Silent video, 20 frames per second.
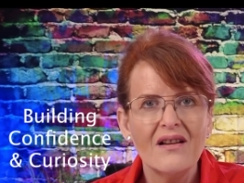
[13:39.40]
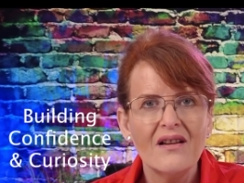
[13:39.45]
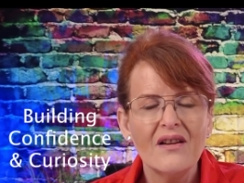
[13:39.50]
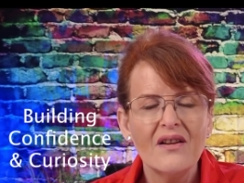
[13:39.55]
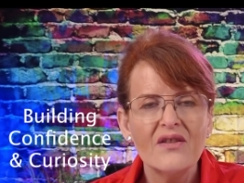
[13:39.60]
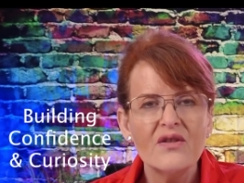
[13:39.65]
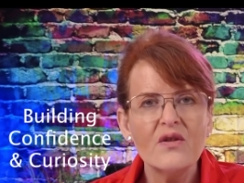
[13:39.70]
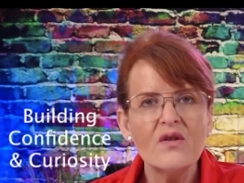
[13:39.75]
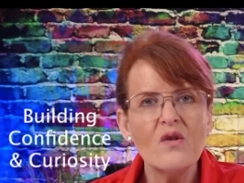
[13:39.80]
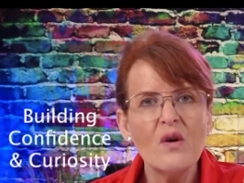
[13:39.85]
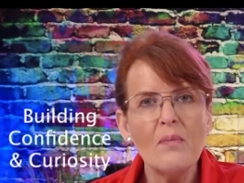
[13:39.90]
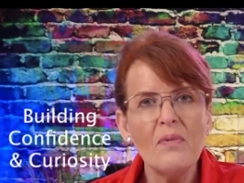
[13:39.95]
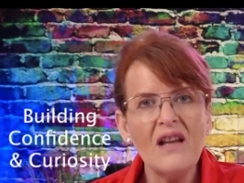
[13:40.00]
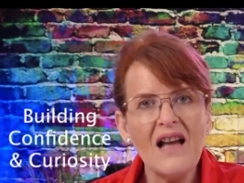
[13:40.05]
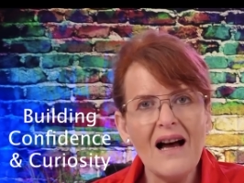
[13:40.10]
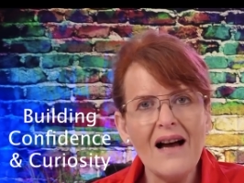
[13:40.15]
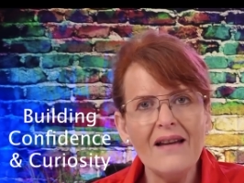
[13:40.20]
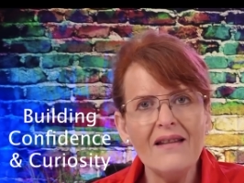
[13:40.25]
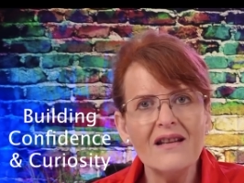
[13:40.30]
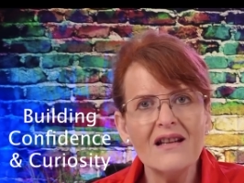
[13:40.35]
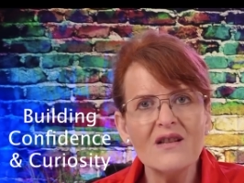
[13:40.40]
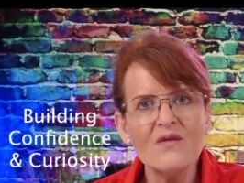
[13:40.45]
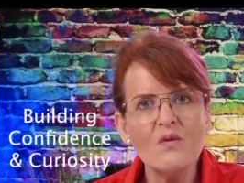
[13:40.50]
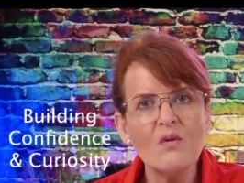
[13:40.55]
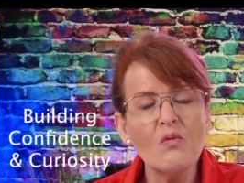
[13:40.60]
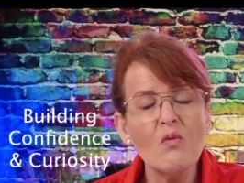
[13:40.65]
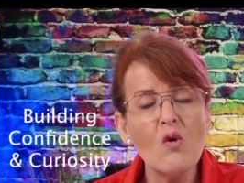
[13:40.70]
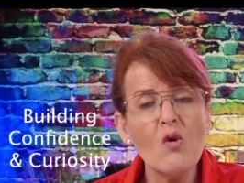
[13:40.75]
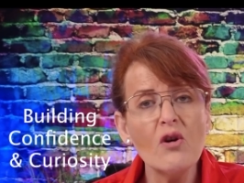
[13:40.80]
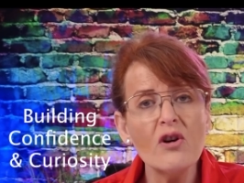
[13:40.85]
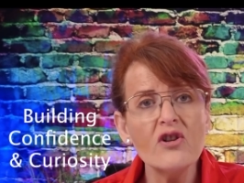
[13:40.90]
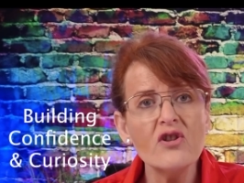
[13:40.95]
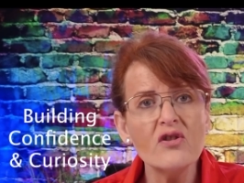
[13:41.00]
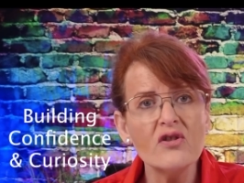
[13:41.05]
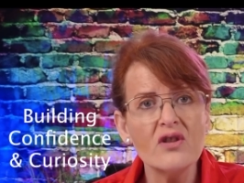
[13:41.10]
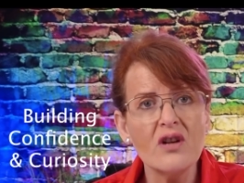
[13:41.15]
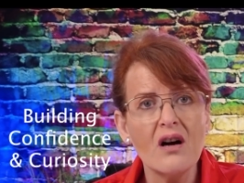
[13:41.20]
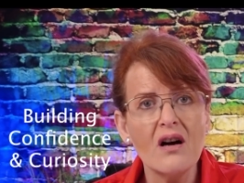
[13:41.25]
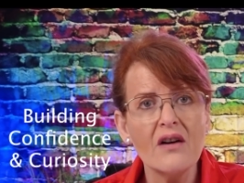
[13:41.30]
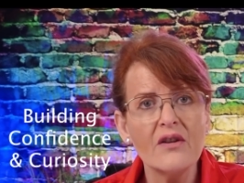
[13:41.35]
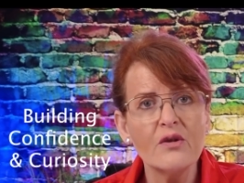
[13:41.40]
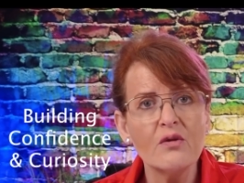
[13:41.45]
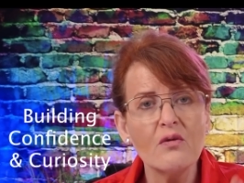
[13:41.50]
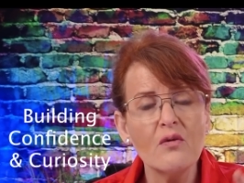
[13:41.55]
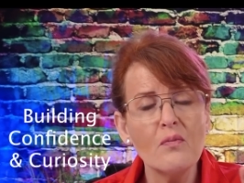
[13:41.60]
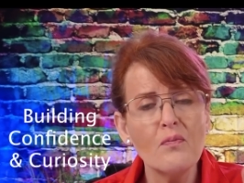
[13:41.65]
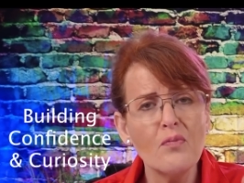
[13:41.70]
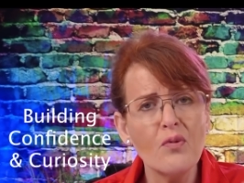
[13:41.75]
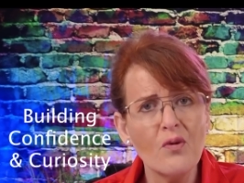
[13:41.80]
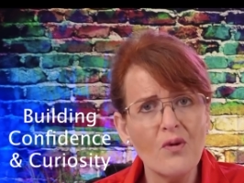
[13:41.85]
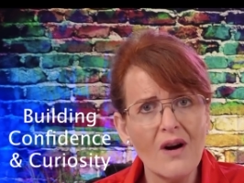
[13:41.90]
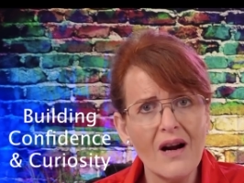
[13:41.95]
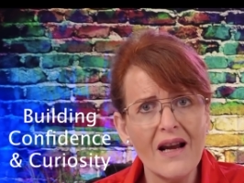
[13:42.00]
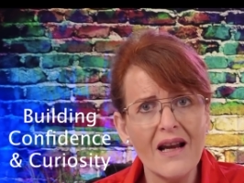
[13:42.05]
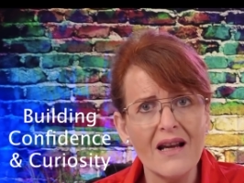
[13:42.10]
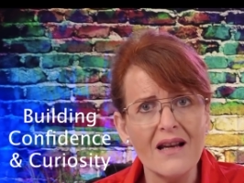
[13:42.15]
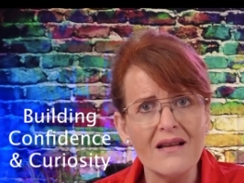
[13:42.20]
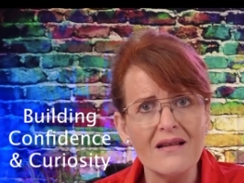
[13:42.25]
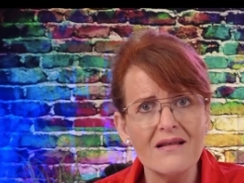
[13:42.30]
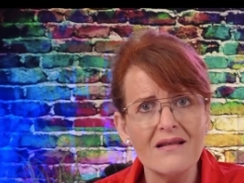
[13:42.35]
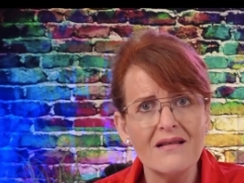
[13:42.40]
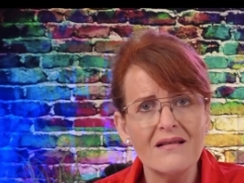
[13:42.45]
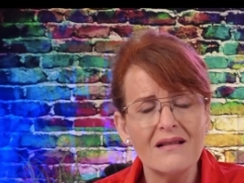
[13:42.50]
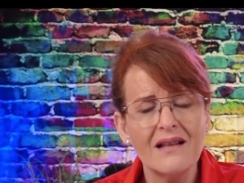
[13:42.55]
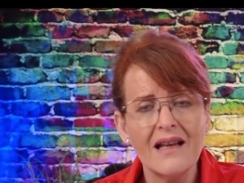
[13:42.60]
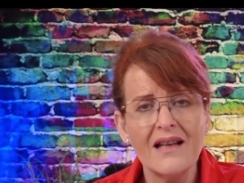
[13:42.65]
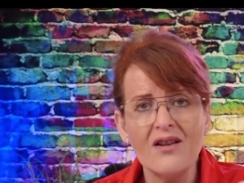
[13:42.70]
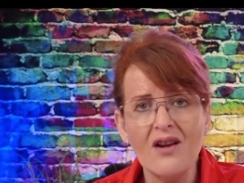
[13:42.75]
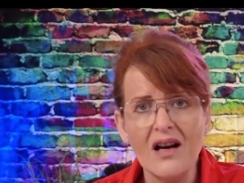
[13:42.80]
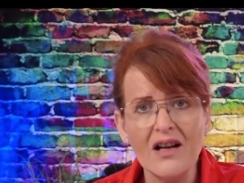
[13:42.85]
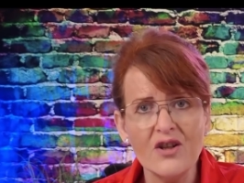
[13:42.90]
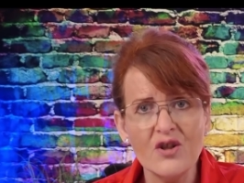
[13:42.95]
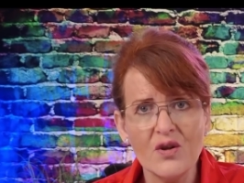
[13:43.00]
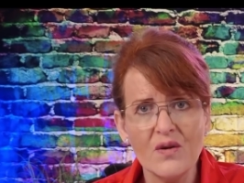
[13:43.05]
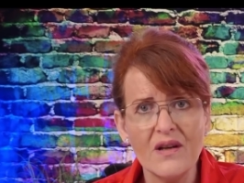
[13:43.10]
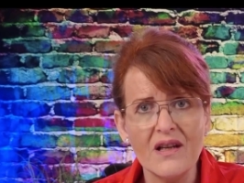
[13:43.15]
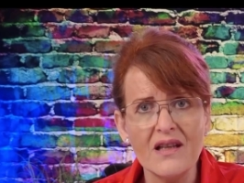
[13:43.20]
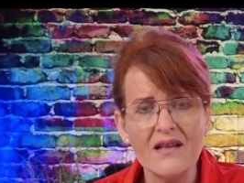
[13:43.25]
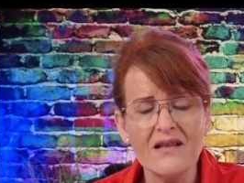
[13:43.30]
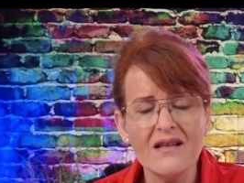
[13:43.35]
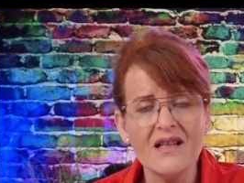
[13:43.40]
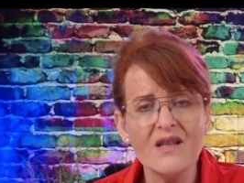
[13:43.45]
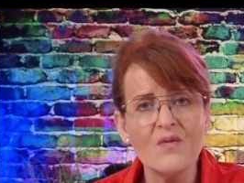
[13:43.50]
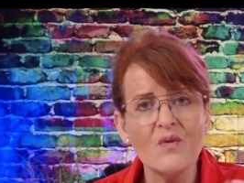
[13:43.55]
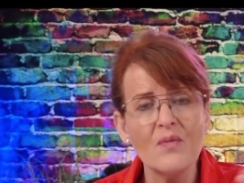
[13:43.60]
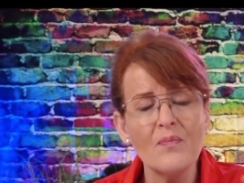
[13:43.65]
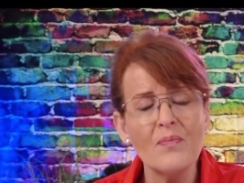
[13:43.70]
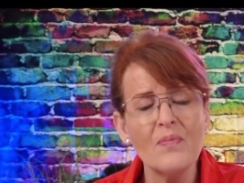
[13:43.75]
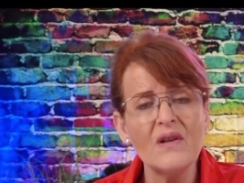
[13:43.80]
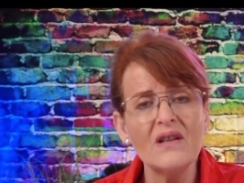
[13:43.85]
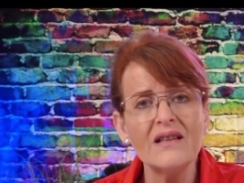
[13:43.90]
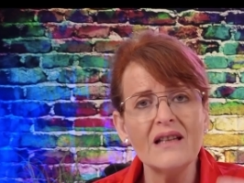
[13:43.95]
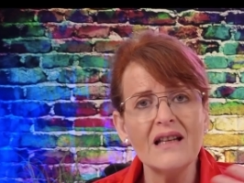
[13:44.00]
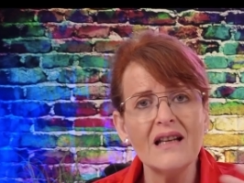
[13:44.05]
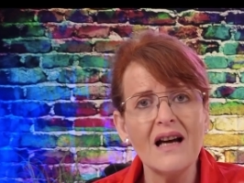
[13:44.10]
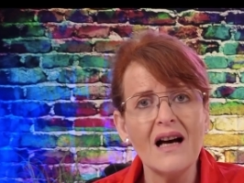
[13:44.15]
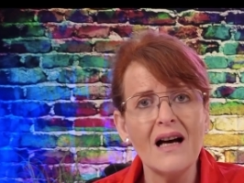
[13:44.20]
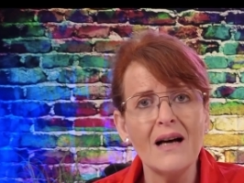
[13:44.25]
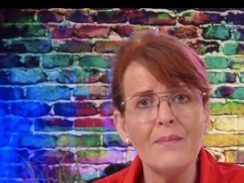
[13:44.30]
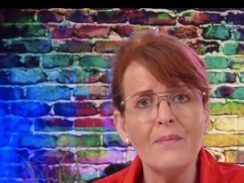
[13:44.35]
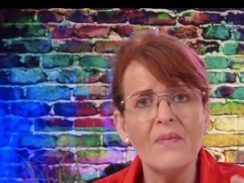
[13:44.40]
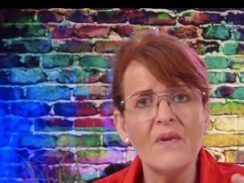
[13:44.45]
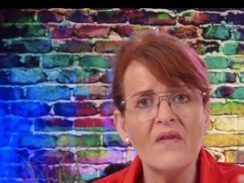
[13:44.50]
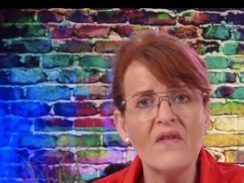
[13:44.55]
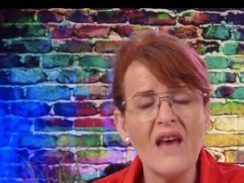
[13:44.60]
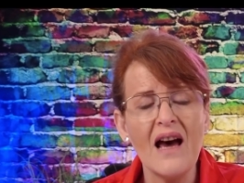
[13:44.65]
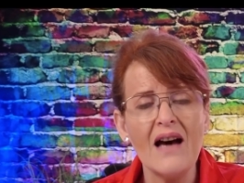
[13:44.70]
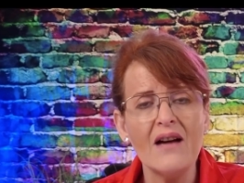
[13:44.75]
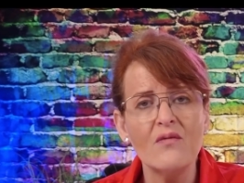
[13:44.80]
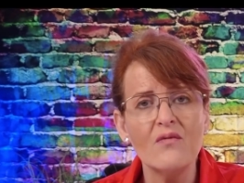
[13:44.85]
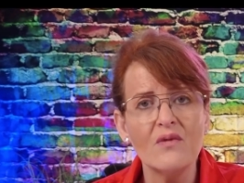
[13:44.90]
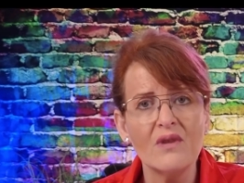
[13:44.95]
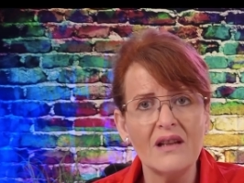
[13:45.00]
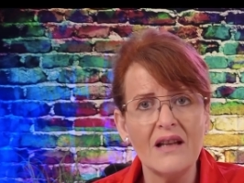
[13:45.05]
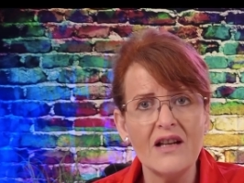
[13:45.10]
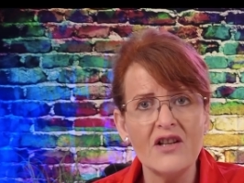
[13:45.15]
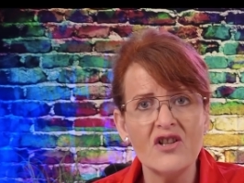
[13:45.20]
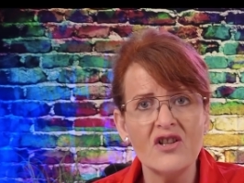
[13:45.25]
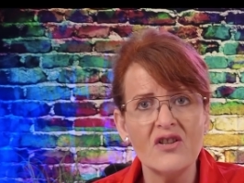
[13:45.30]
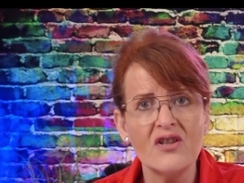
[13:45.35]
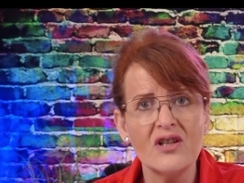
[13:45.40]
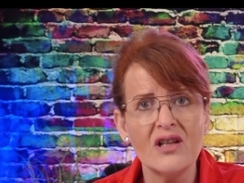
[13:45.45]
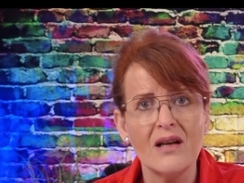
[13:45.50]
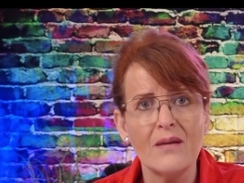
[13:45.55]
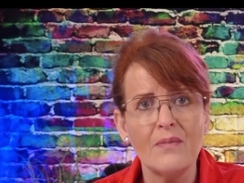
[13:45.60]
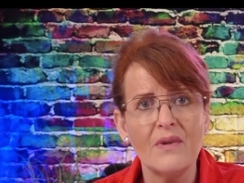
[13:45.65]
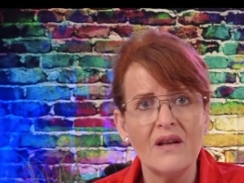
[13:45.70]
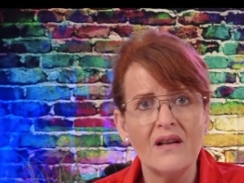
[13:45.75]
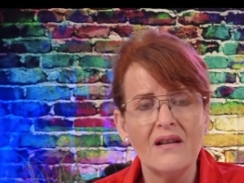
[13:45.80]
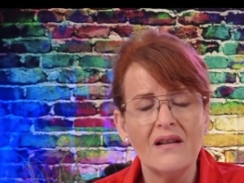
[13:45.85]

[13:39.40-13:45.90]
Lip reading: So to apply this, reward your dog through praise and not treats, because we're building up that relationship,